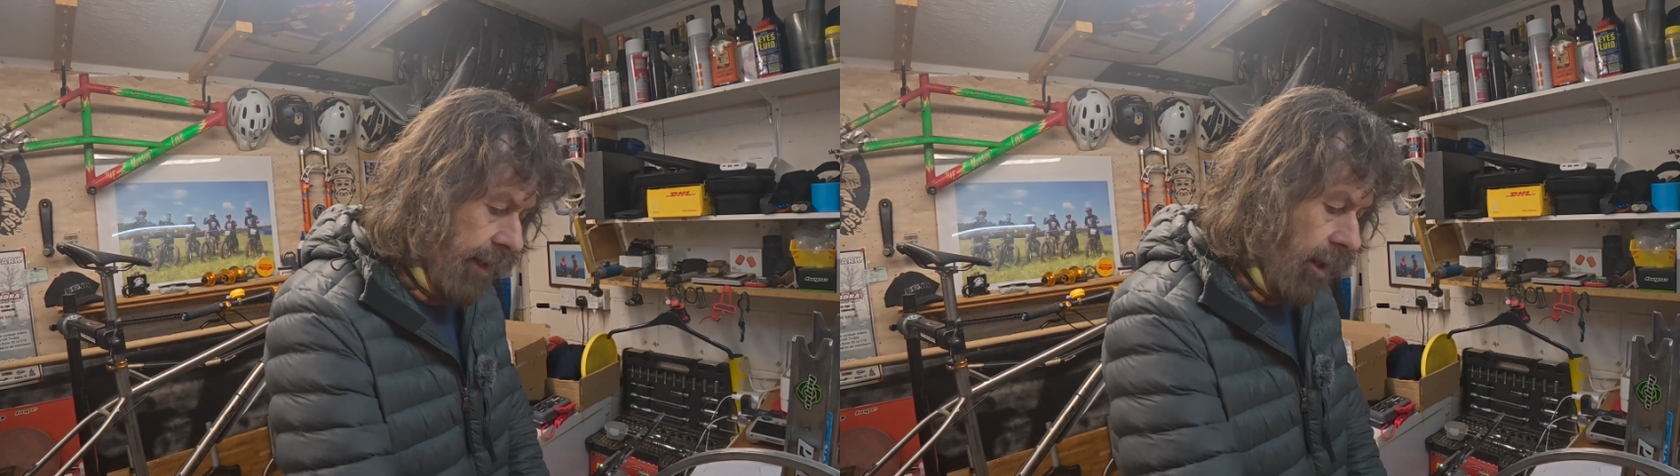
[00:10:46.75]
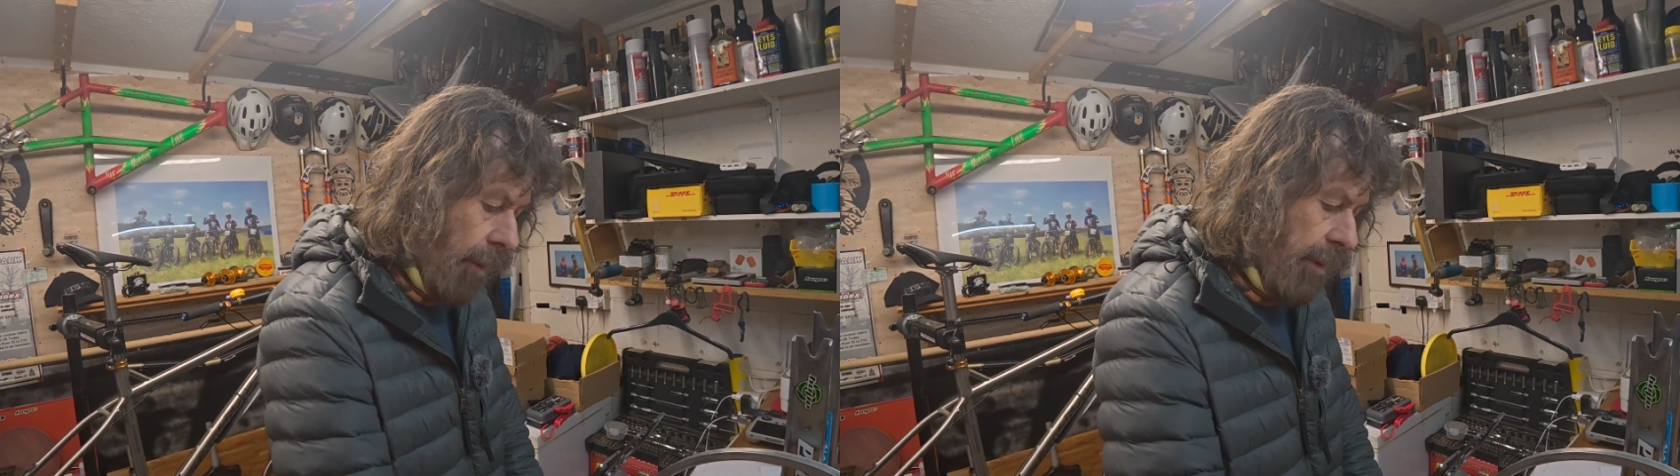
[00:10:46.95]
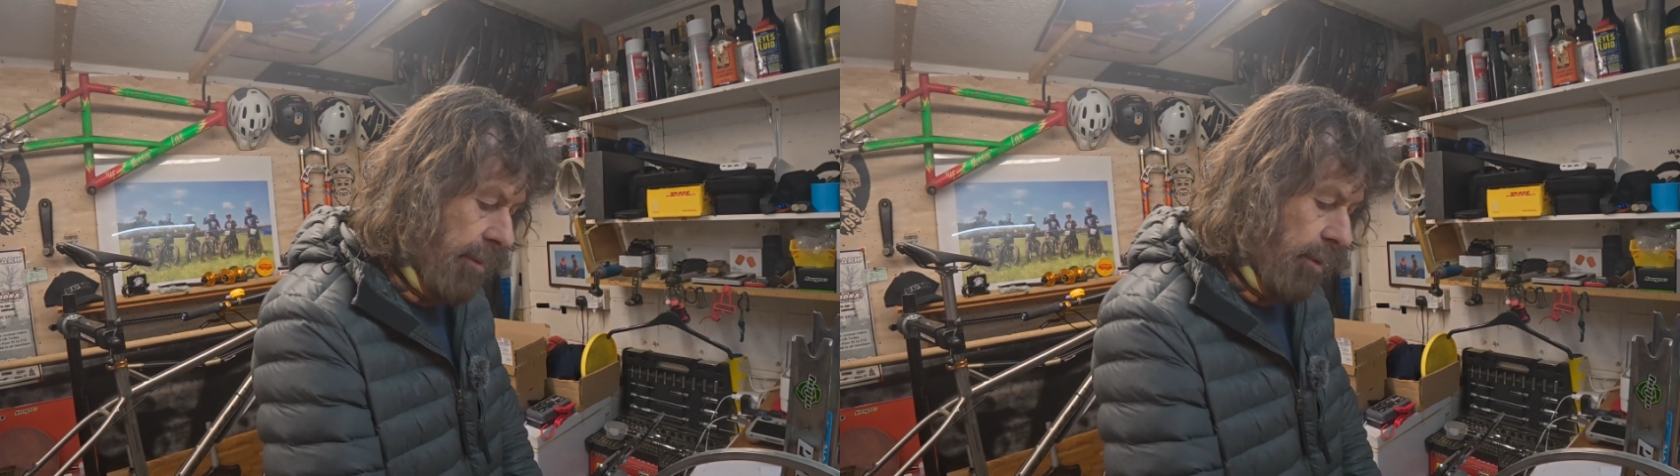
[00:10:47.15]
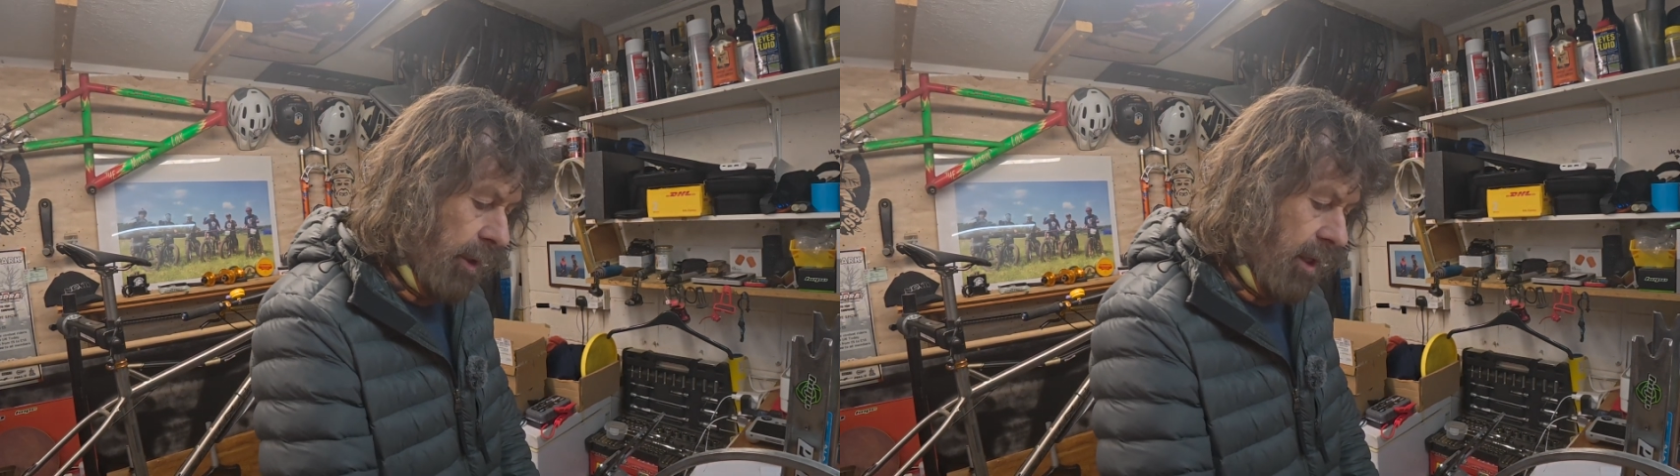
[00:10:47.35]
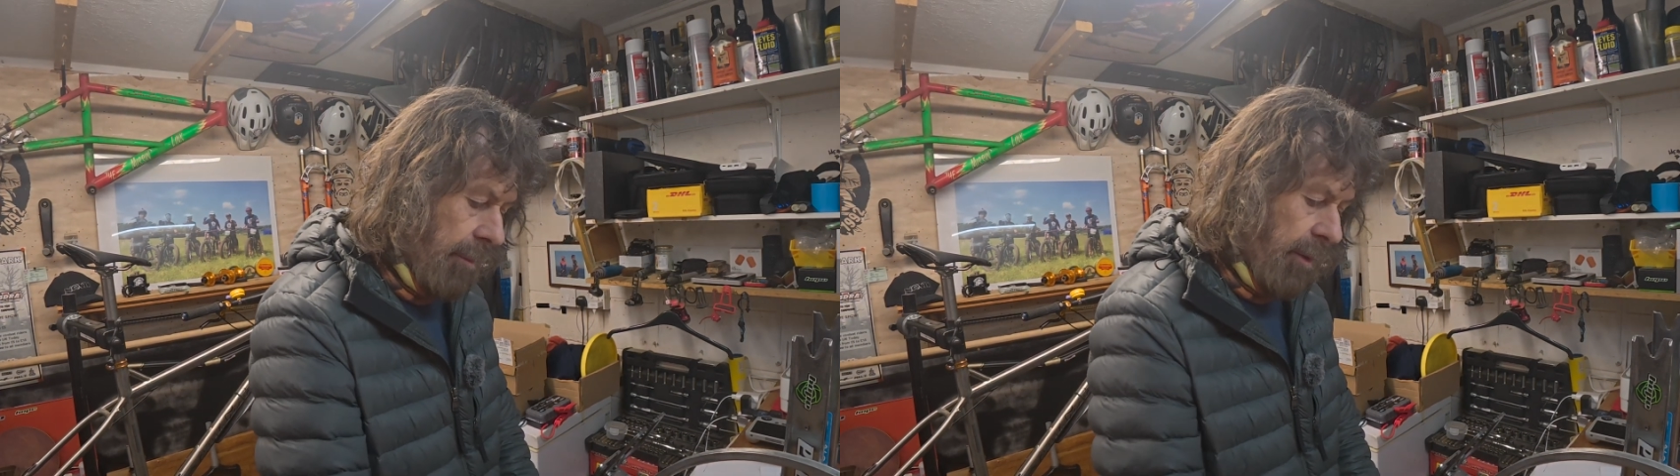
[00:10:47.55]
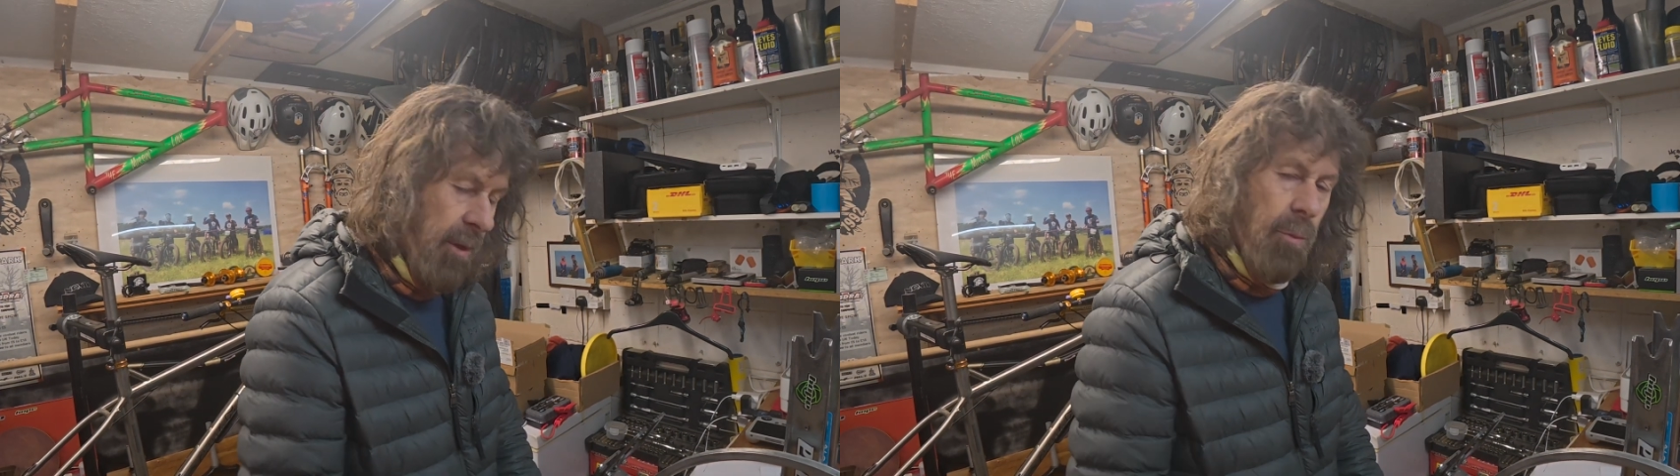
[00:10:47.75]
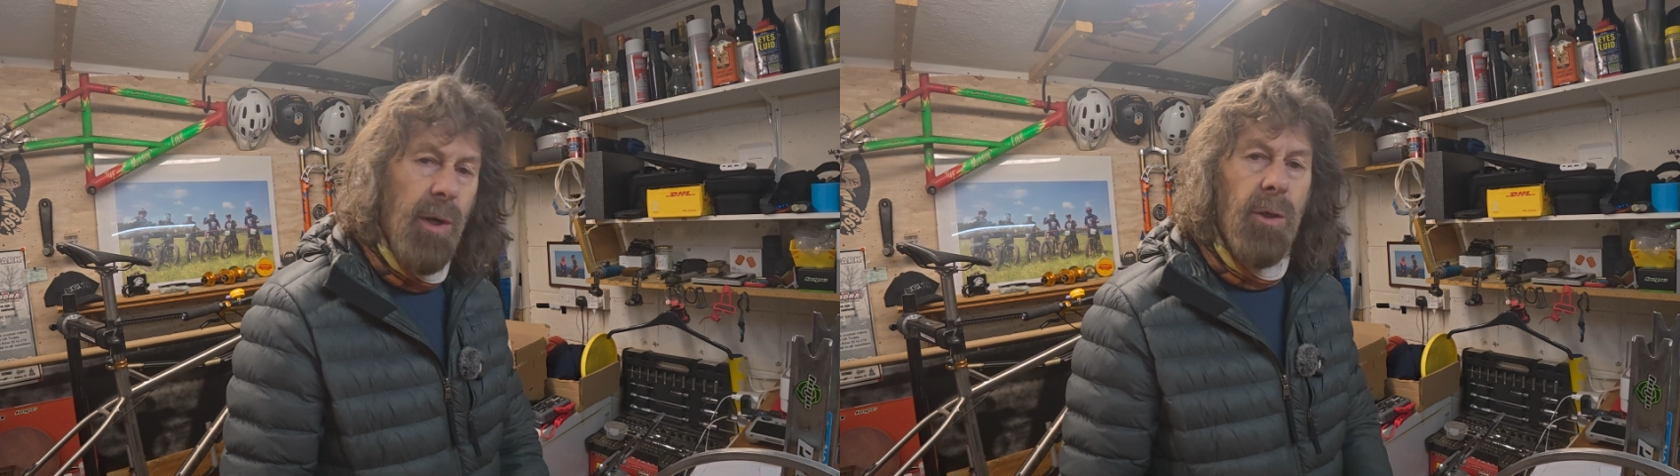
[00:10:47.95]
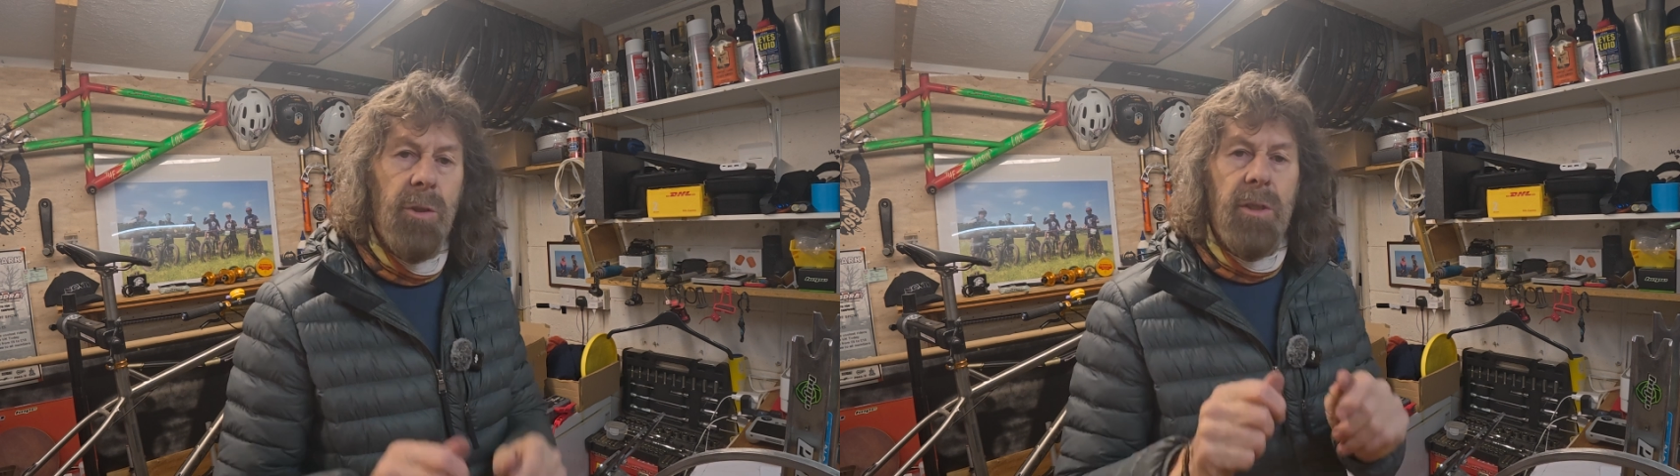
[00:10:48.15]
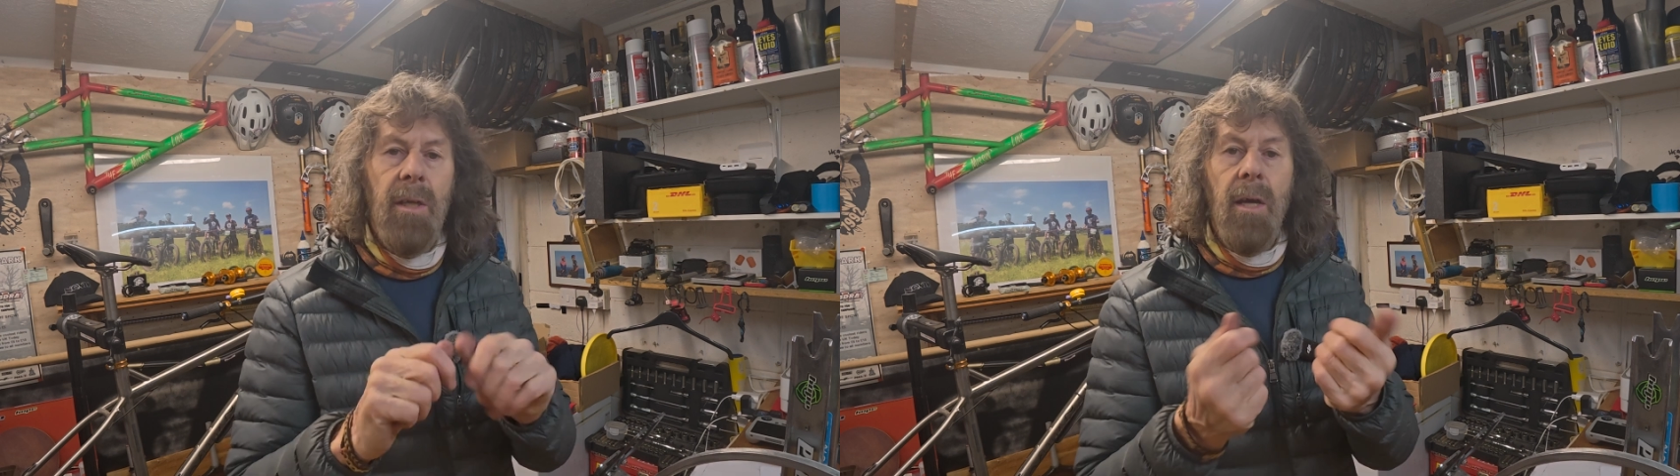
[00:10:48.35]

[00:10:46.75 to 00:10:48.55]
A lot of people will come in with wheels.